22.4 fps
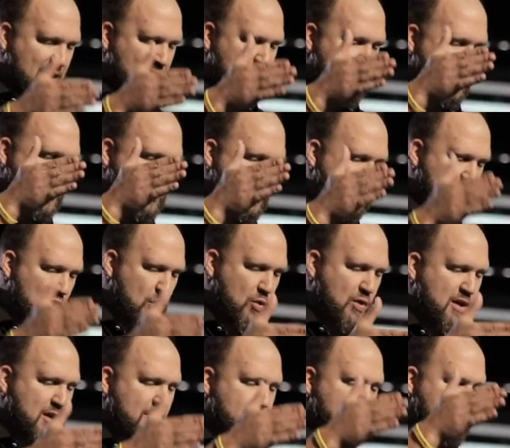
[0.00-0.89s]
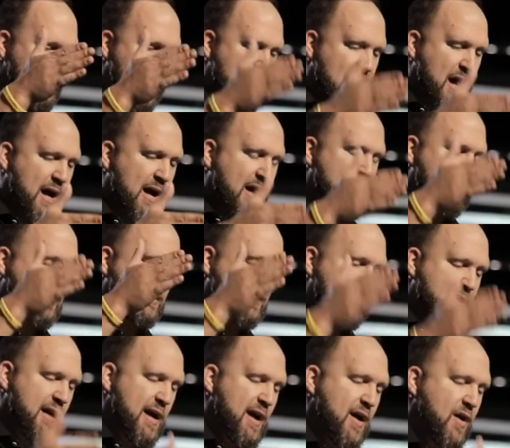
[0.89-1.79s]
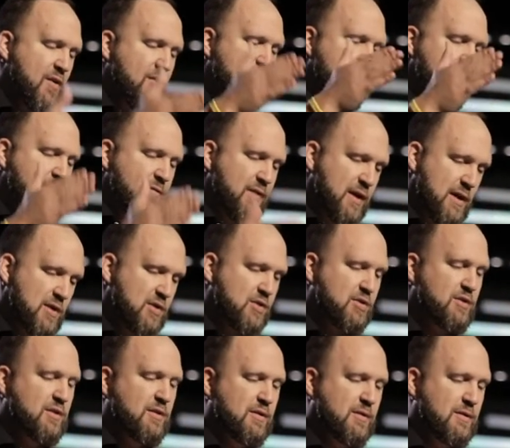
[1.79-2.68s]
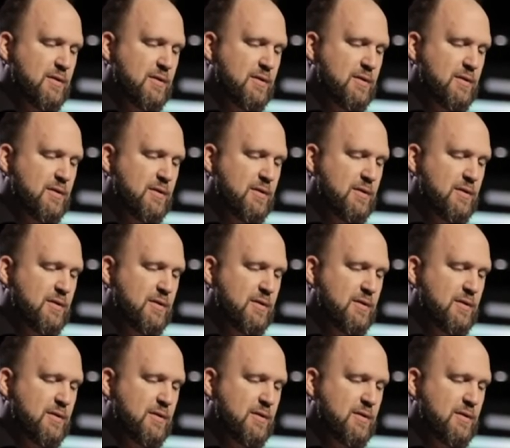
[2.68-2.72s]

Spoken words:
him and show him my salvation.